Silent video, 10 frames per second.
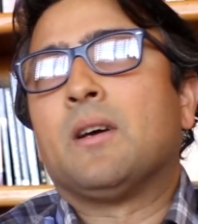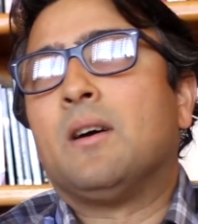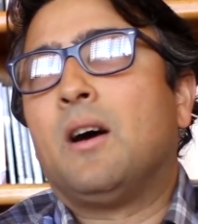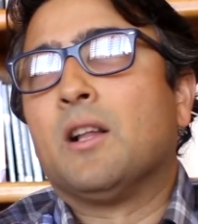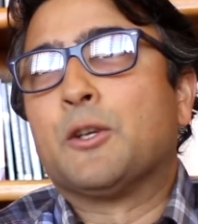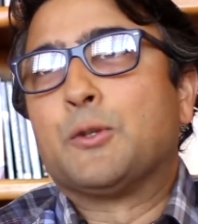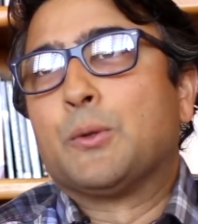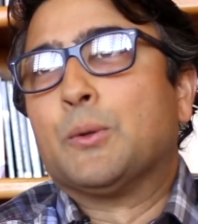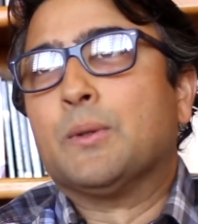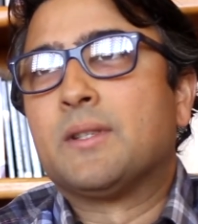all the
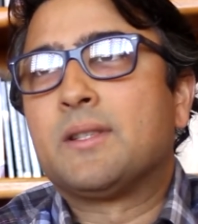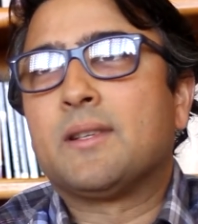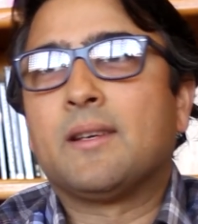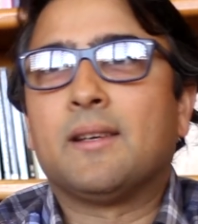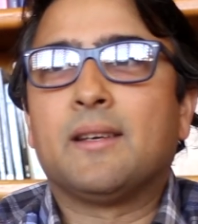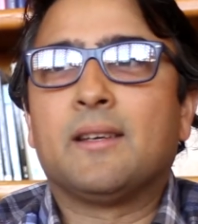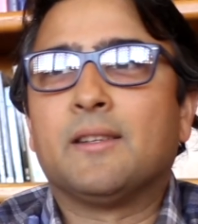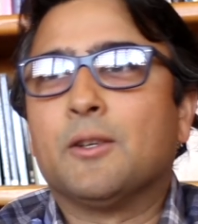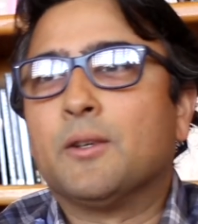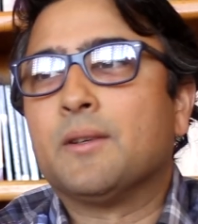tools
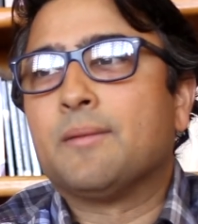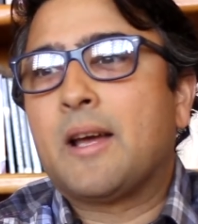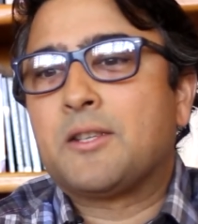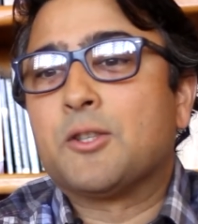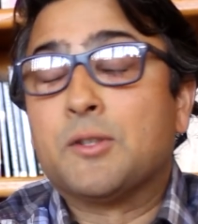at your